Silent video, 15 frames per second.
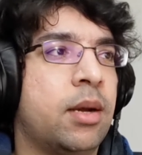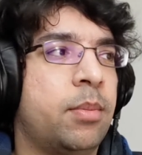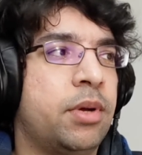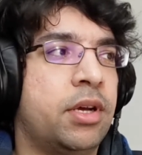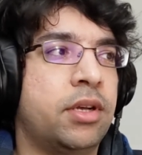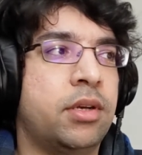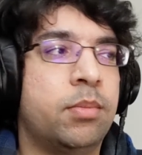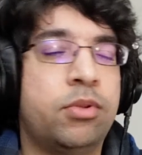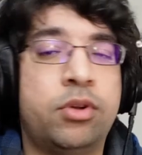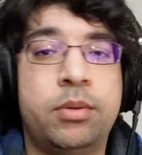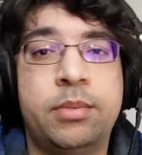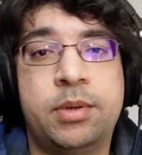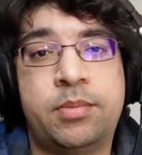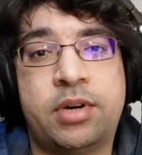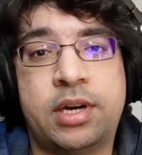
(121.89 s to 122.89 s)
up a
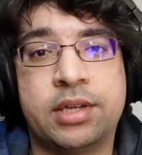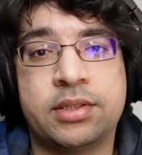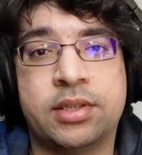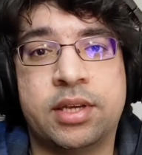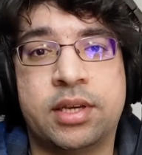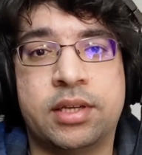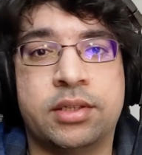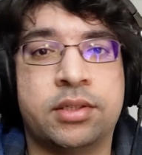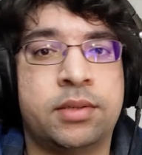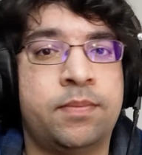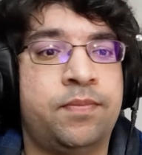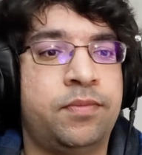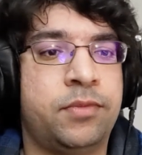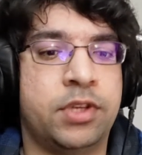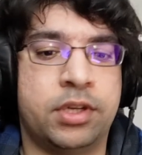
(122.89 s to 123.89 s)
deployment process,
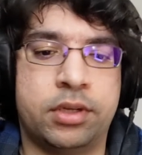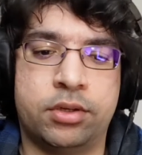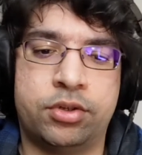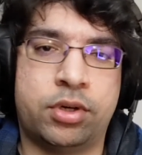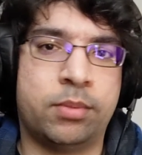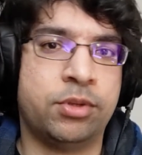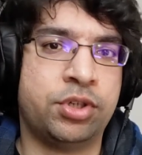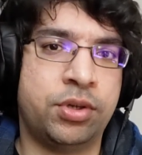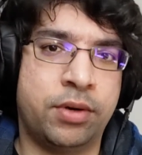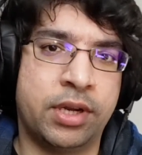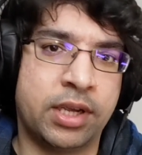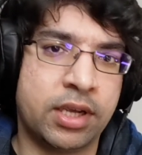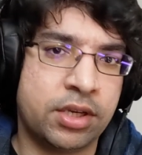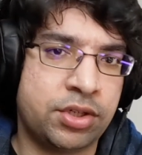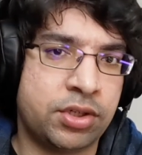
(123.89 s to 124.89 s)
and
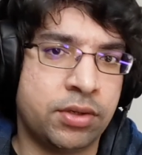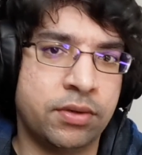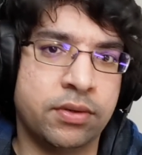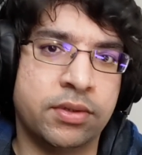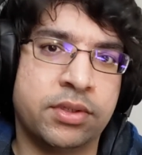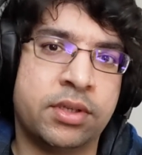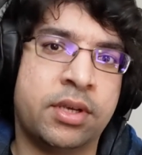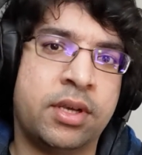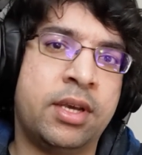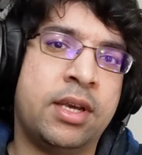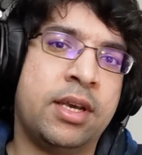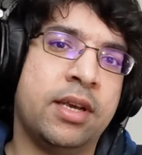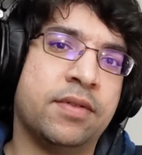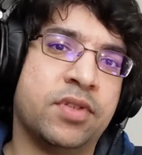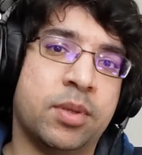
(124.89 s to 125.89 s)
troubleshooting issues
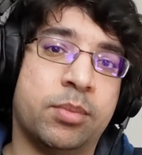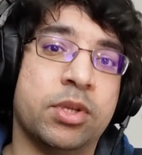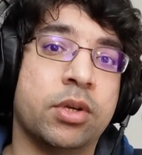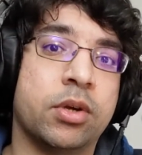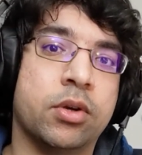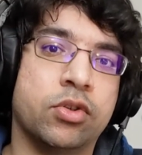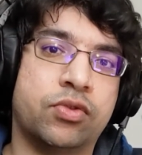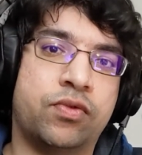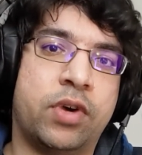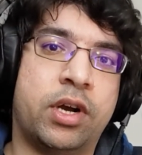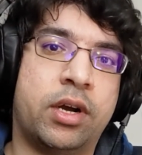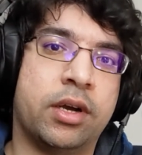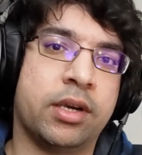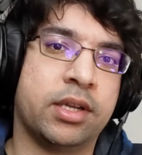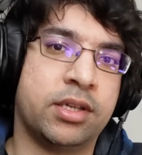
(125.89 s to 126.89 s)
if something goes
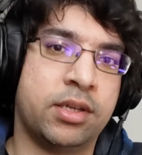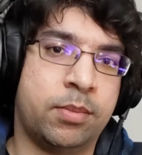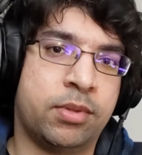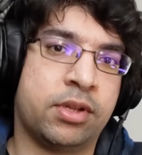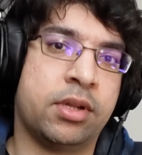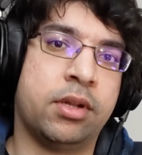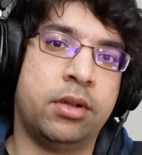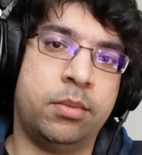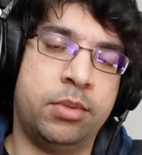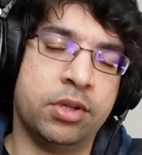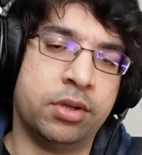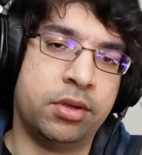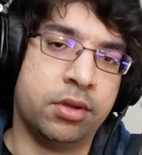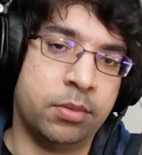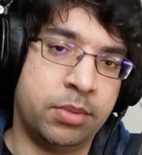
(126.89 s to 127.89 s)
wrong, and typically
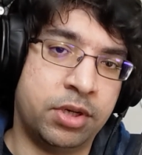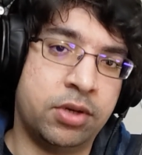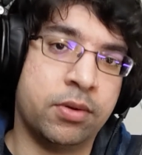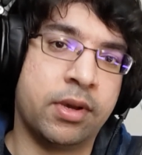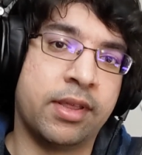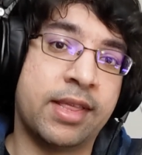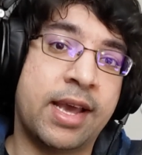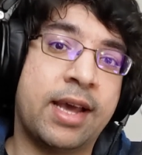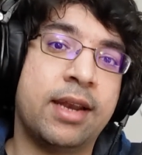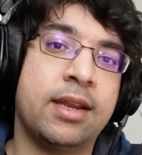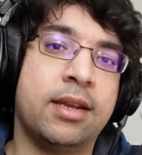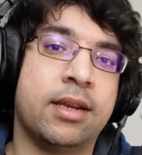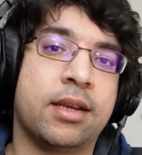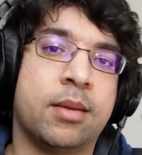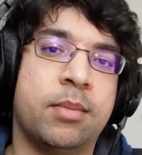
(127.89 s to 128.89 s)
you'll be doing
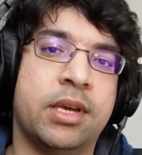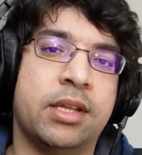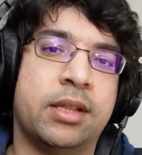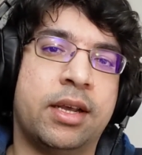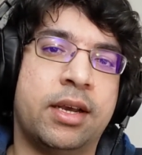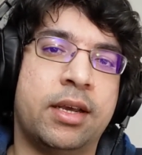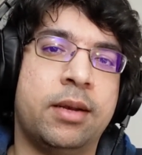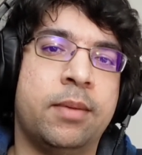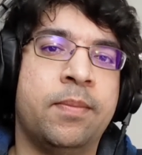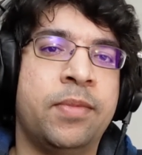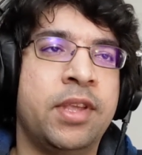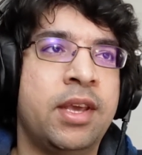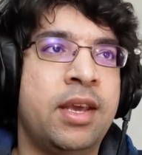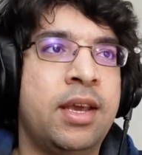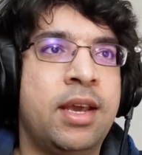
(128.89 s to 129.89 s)
that in a command line.
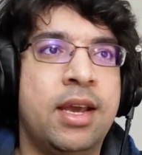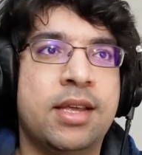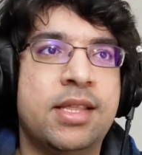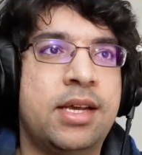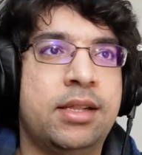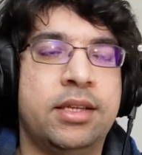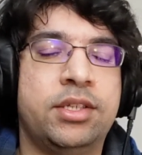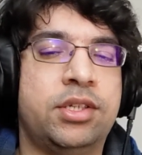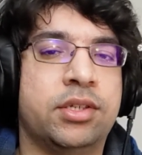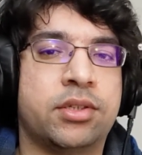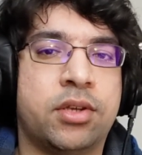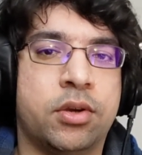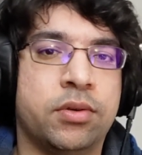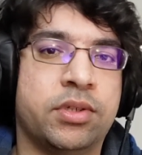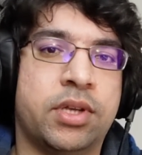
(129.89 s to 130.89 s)
And that list
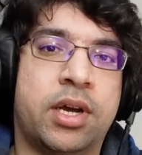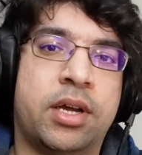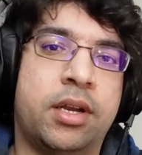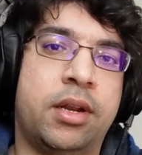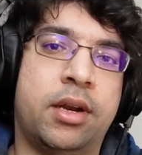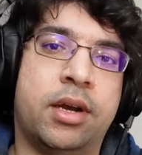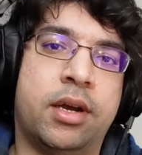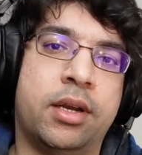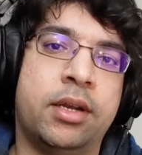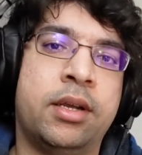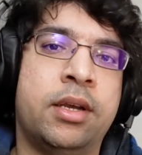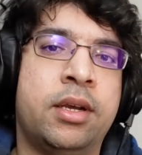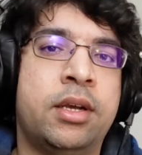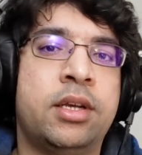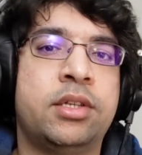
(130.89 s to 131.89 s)
just goes on and on.
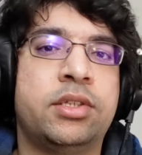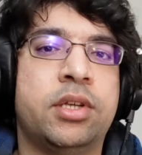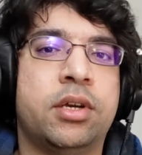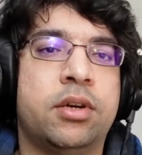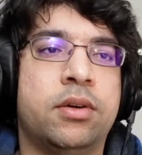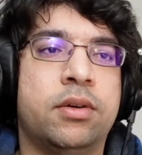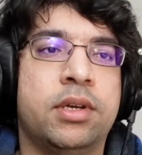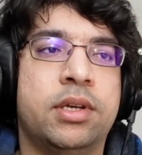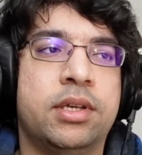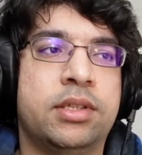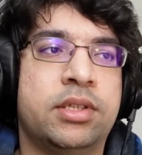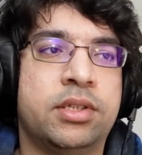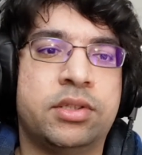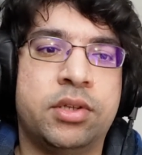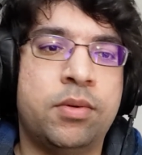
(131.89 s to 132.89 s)
So
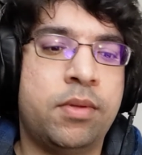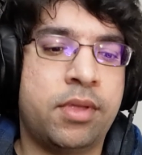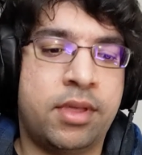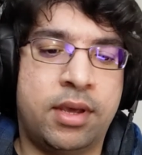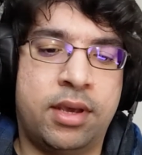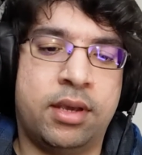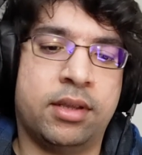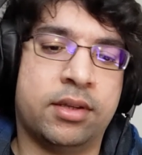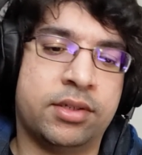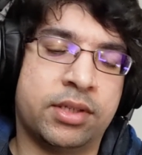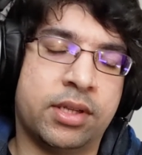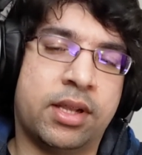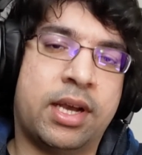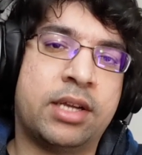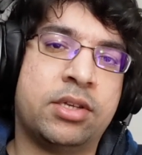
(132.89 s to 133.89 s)
it's its own thing.
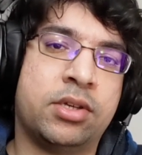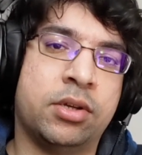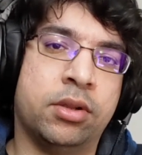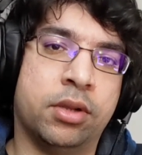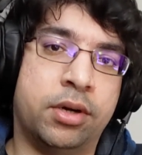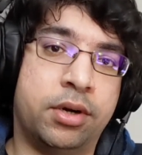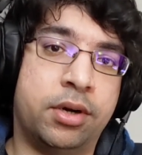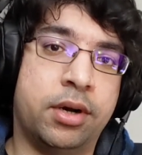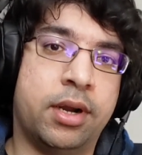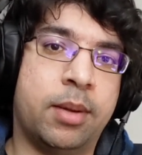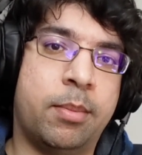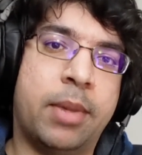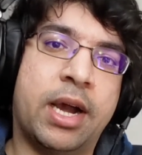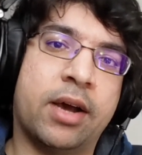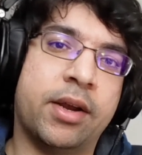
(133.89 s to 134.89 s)
There's a lot to learn
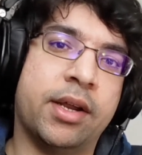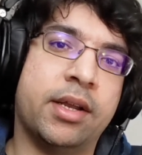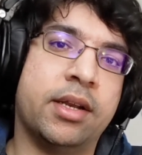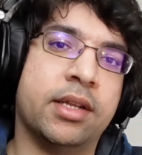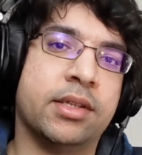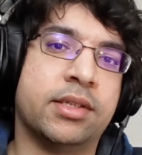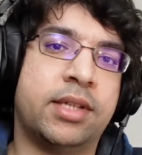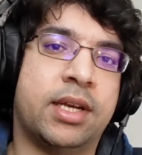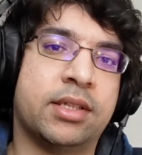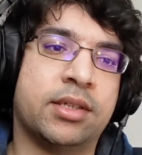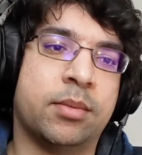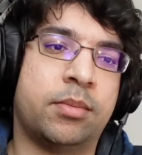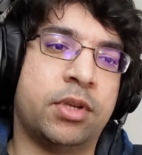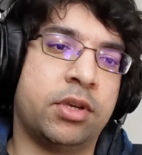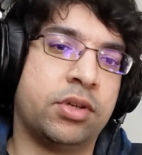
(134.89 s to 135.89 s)
about it. It's not
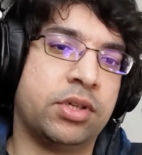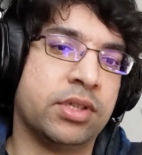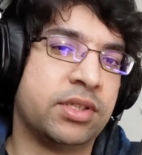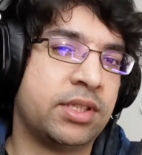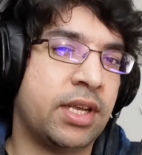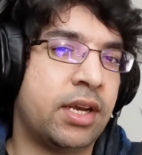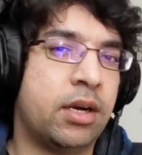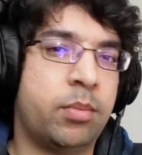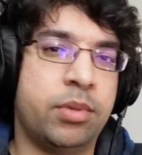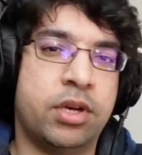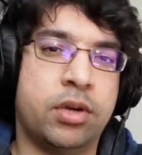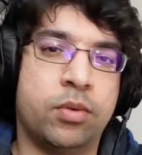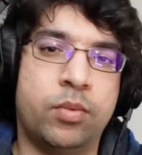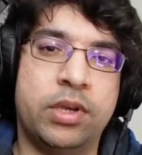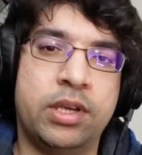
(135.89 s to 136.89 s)
something you just set up
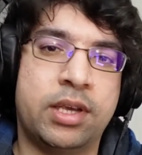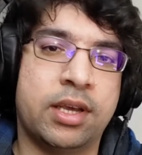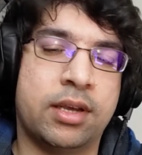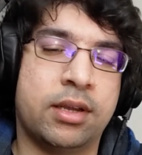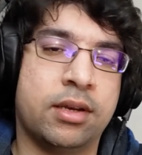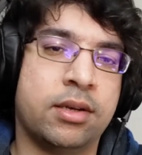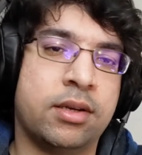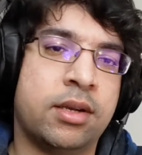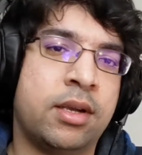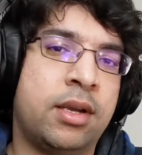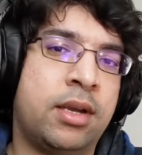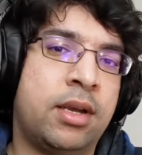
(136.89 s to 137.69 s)
in a weekend